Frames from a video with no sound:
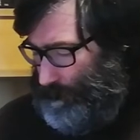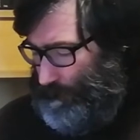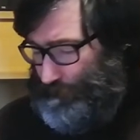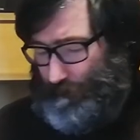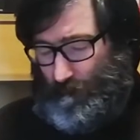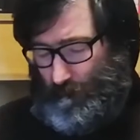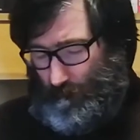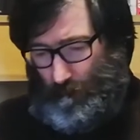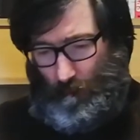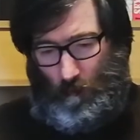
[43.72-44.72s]
Even
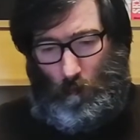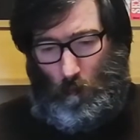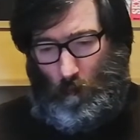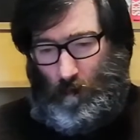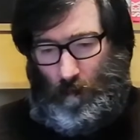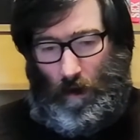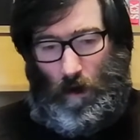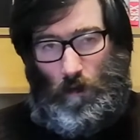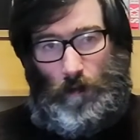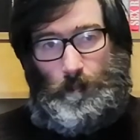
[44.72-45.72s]
with
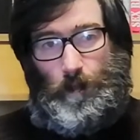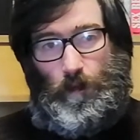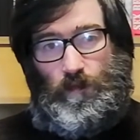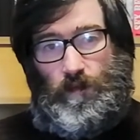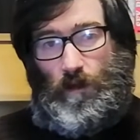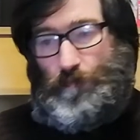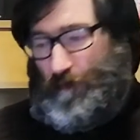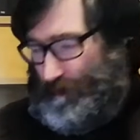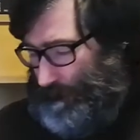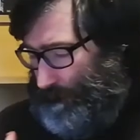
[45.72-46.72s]
our post
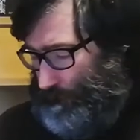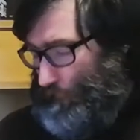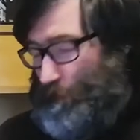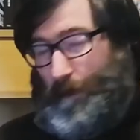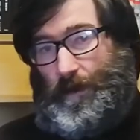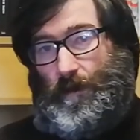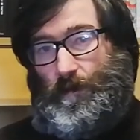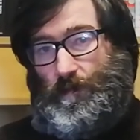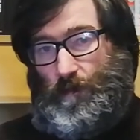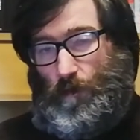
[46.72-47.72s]
office are working
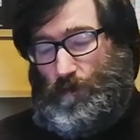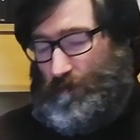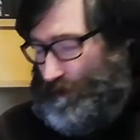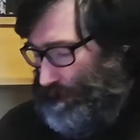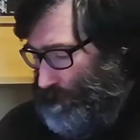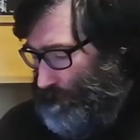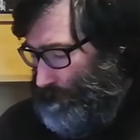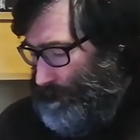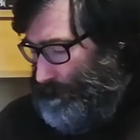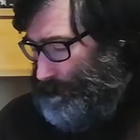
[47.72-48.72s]
so
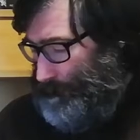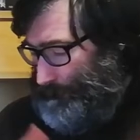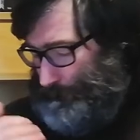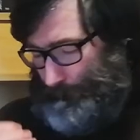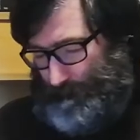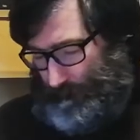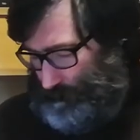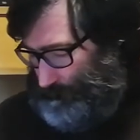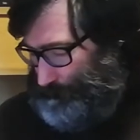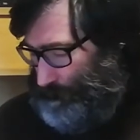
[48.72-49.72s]
slow,
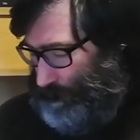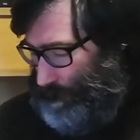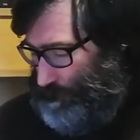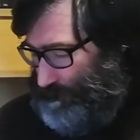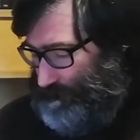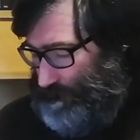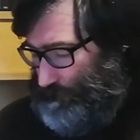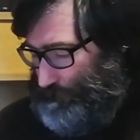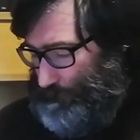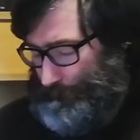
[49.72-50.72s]
but I
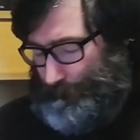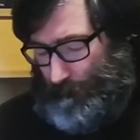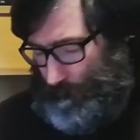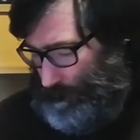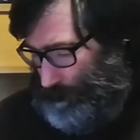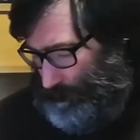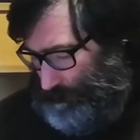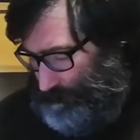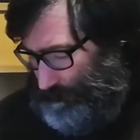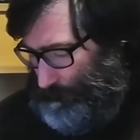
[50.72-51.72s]
receive
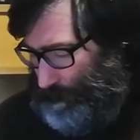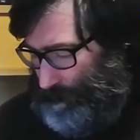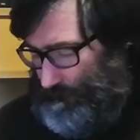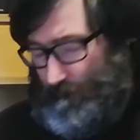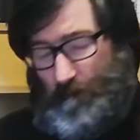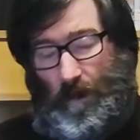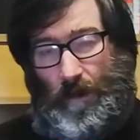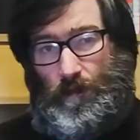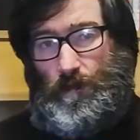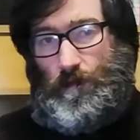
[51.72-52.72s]
some letters.
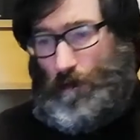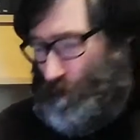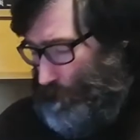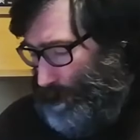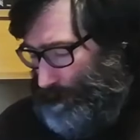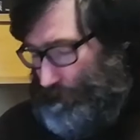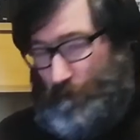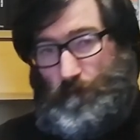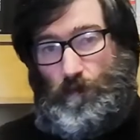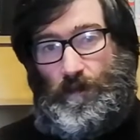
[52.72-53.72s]
I don't know why I
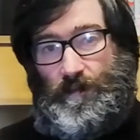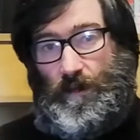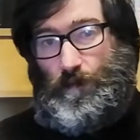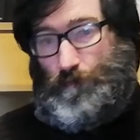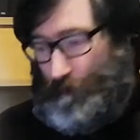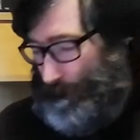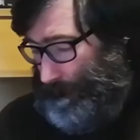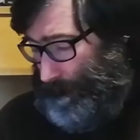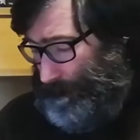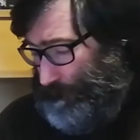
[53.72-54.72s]
don't receive
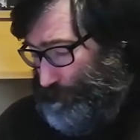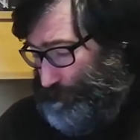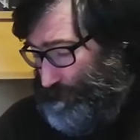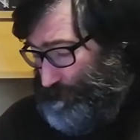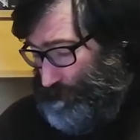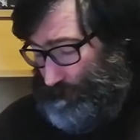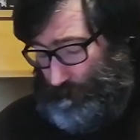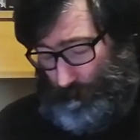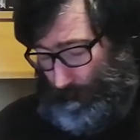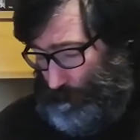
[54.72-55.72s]
any
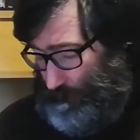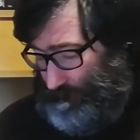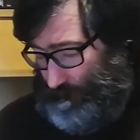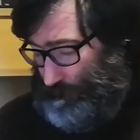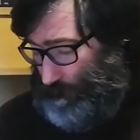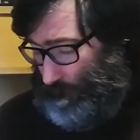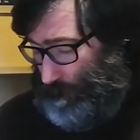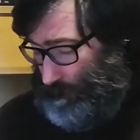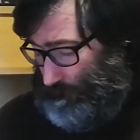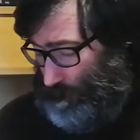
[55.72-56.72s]
officials. I receive a
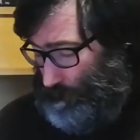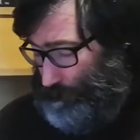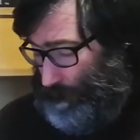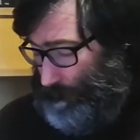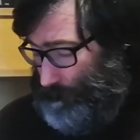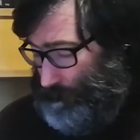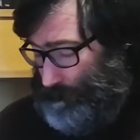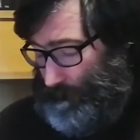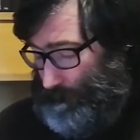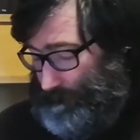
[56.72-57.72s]
lot of other
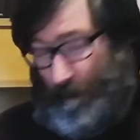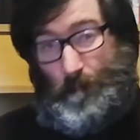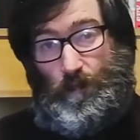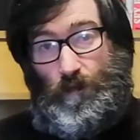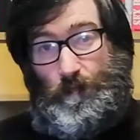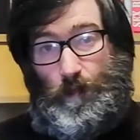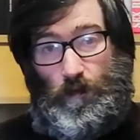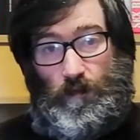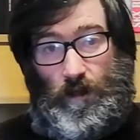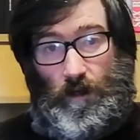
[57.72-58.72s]
types of
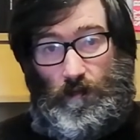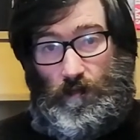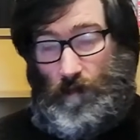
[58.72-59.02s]
postcards.